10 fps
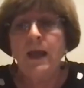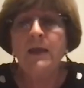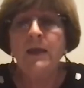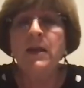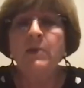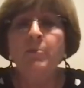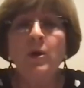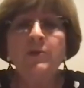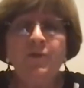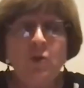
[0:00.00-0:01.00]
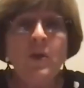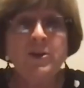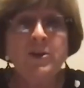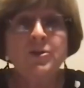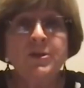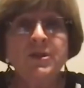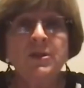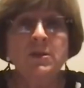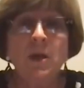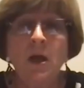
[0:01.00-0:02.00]
And then I bought a few extras at
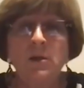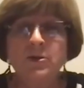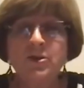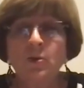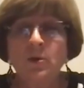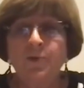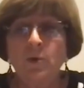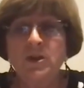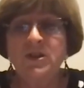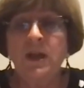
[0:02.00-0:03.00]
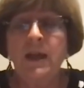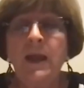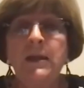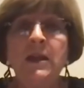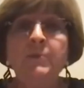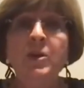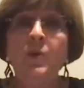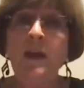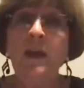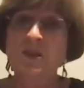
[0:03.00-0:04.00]
the dollar store for us. And I had anybody who
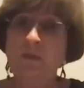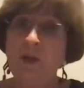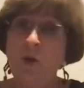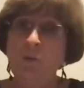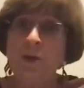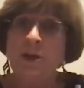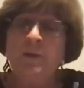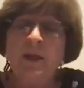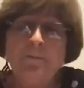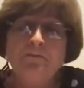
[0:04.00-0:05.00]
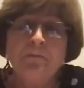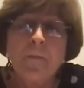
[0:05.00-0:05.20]
had some at home bring them in.